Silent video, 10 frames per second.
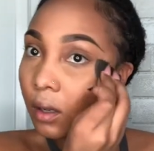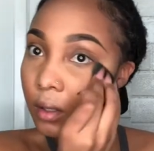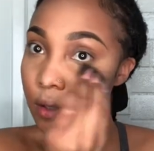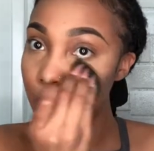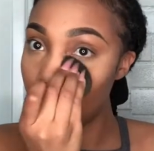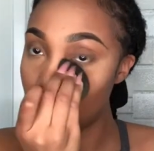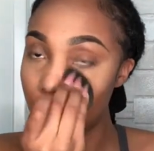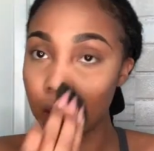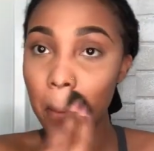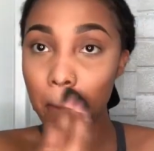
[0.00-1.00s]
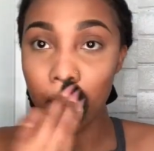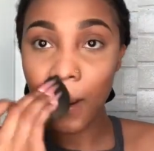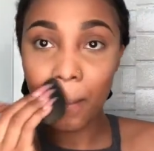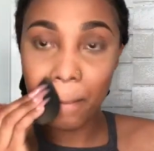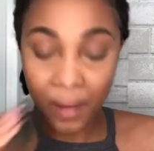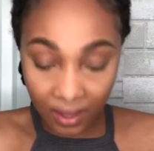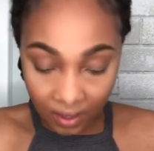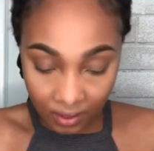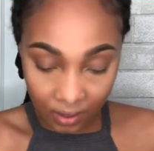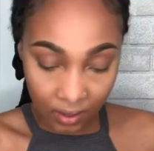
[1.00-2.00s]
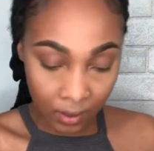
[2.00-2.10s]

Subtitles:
Y'all see how that my bake?